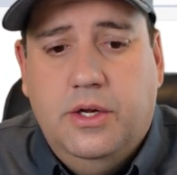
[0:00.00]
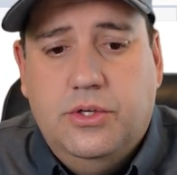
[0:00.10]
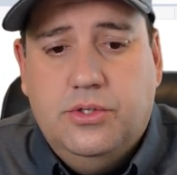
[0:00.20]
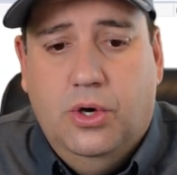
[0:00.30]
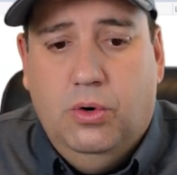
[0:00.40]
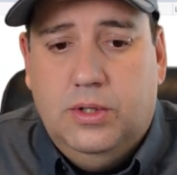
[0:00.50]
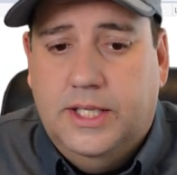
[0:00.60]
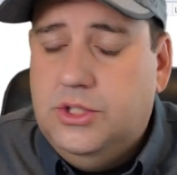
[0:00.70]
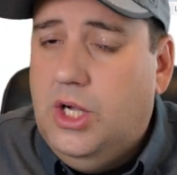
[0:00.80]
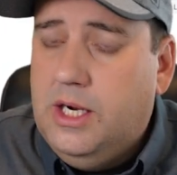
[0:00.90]
So
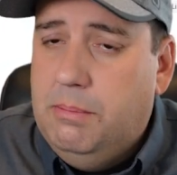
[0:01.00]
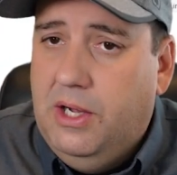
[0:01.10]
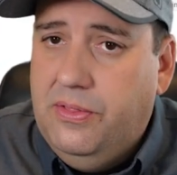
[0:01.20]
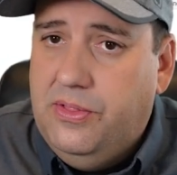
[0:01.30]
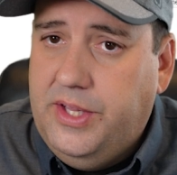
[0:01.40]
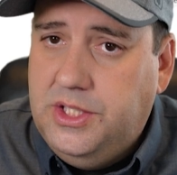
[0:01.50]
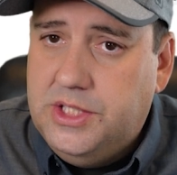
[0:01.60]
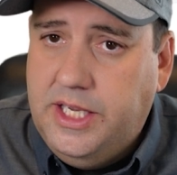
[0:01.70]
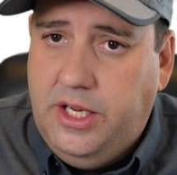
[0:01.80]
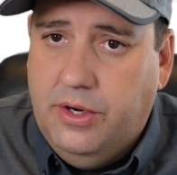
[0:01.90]
let's talk about the
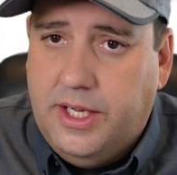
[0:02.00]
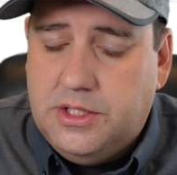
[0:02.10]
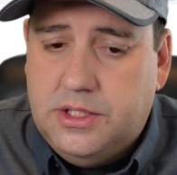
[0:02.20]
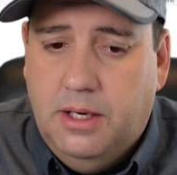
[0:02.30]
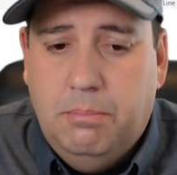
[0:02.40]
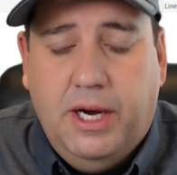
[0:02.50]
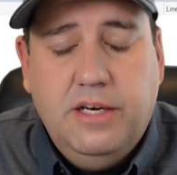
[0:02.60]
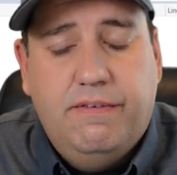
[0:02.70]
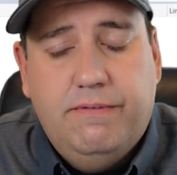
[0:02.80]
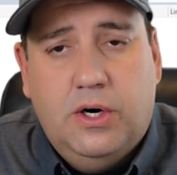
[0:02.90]
sync units. By
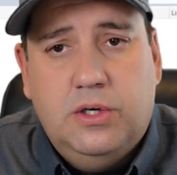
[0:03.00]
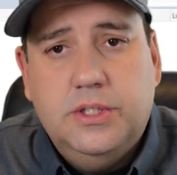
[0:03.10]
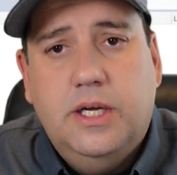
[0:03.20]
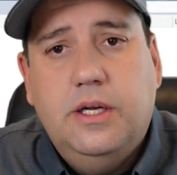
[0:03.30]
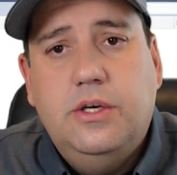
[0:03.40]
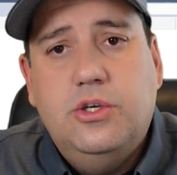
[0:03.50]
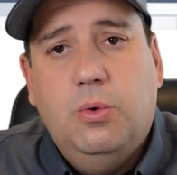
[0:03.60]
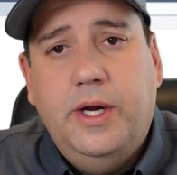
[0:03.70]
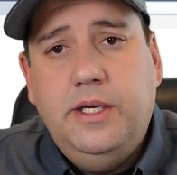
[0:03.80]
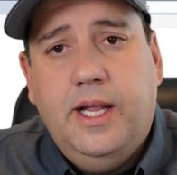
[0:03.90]
default,
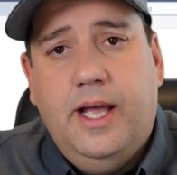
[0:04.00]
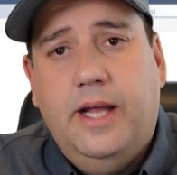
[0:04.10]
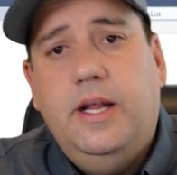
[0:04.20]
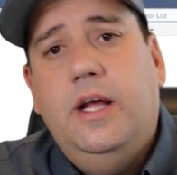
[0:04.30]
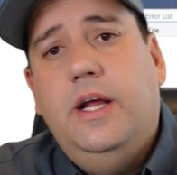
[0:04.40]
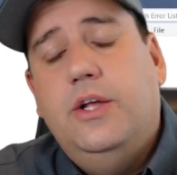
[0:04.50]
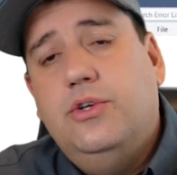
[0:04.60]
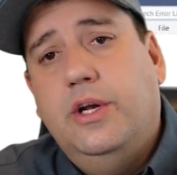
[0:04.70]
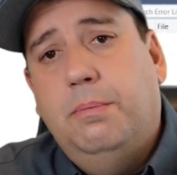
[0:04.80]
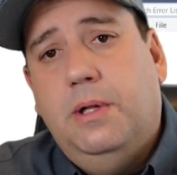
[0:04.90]
TwinCAT is
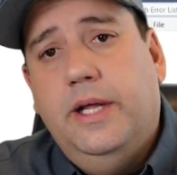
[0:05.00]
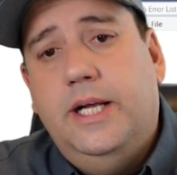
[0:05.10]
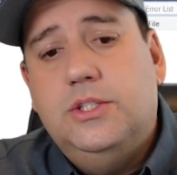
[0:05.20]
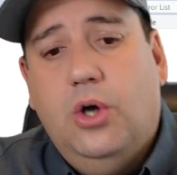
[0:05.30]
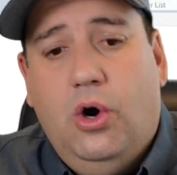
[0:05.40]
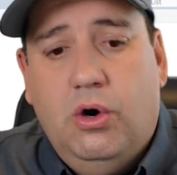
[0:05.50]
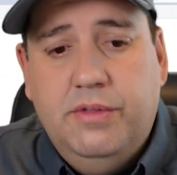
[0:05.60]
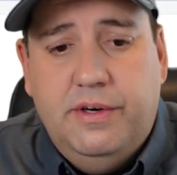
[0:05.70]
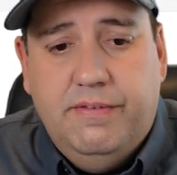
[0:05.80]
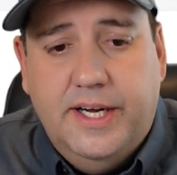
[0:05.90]
going to place all
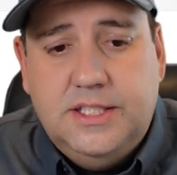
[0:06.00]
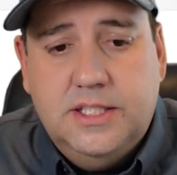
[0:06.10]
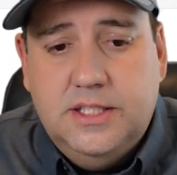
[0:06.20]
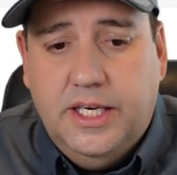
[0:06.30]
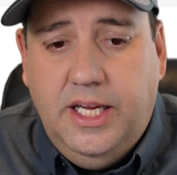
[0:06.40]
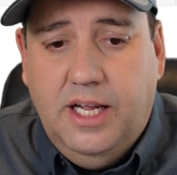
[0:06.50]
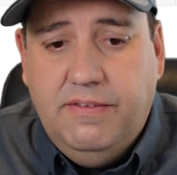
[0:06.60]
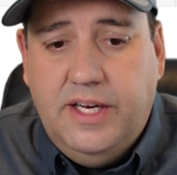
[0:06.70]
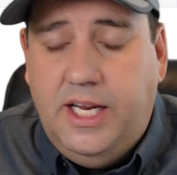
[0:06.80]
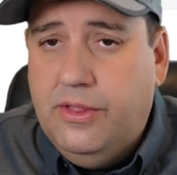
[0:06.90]
the devices in a
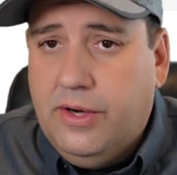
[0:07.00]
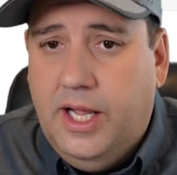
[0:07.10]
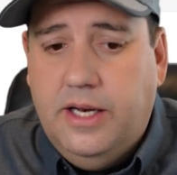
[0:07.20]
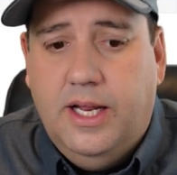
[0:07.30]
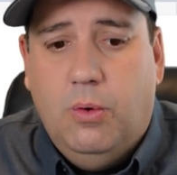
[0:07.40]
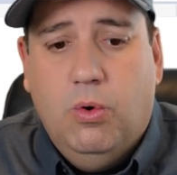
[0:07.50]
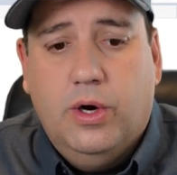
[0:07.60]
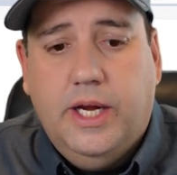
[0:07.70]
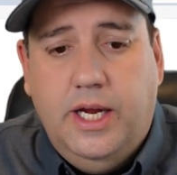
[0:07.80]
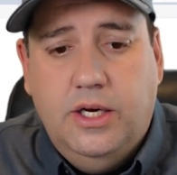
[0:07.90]
given EtherCAT
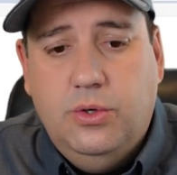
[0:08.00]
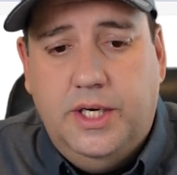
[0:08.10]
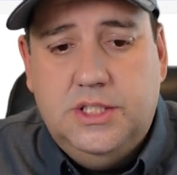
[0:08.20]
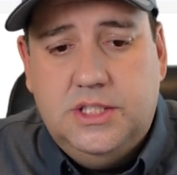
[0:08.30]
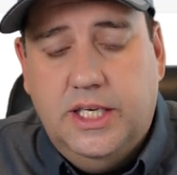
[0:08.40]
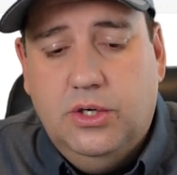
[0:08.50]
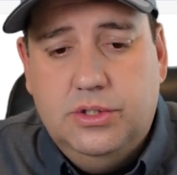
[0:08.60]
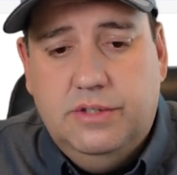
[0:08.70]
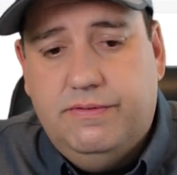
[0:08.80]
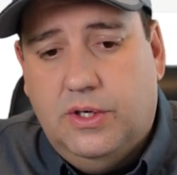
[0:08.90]
network into a single
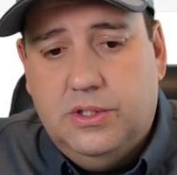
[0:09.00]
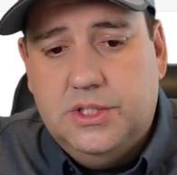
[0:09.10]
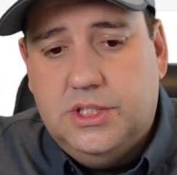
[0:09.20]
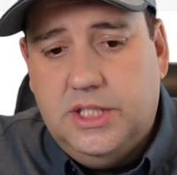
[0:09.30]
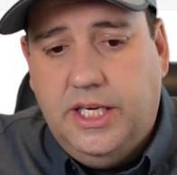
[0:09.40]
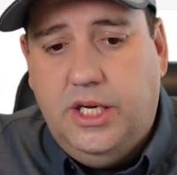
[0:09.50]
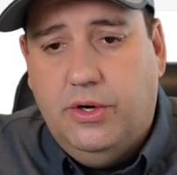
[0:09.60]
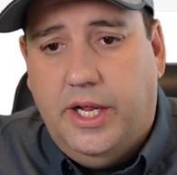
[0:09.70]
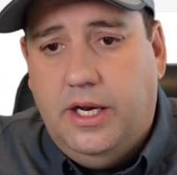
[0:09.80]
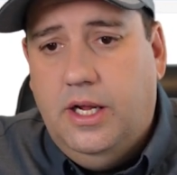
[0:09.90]
default sync
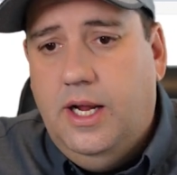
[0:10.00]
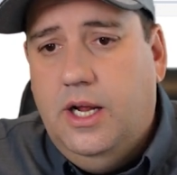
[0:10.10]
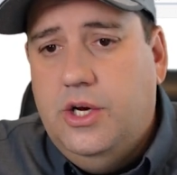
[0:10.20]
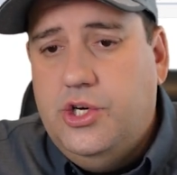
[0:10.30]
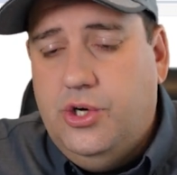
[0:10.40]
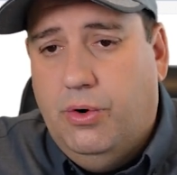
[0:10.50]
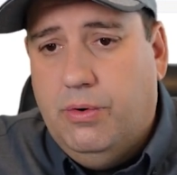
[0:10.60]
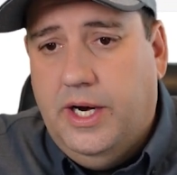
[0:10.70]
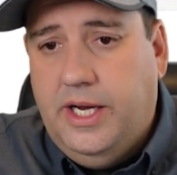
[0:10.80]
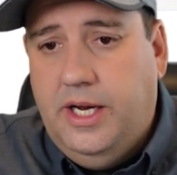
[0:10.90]
unit, shown
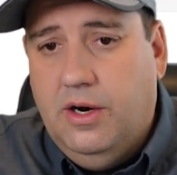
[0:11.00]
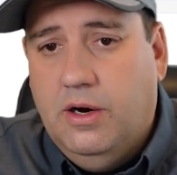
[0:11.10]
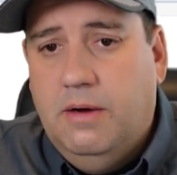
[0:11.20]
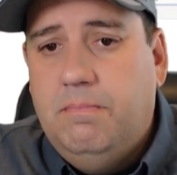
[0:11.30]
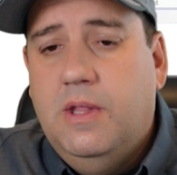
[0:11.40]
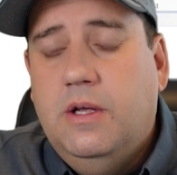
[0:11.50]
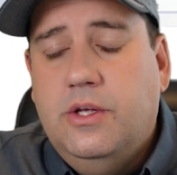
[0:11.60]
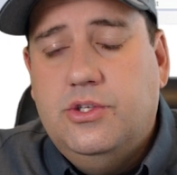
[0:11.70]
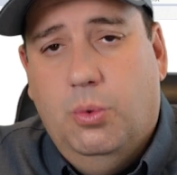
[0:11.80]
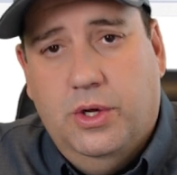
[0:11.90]
right here.
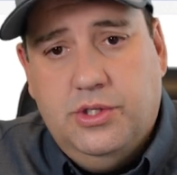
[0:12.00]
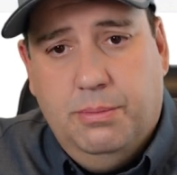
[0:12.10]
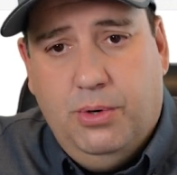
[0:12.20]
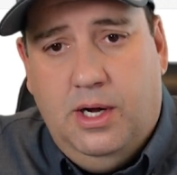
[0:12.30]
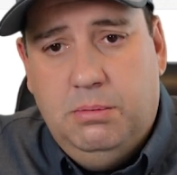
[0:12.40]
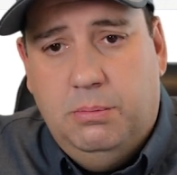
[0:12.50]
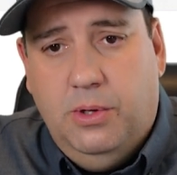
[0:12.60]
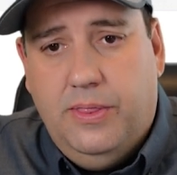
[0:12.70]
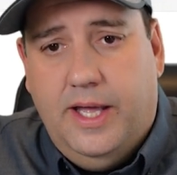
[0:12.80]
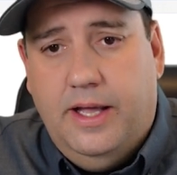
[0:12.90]
So what's the problem
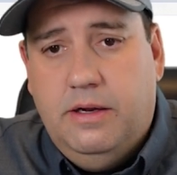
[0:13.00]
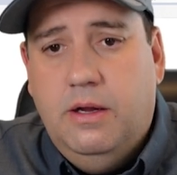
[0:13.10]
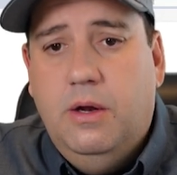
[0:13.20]
with that?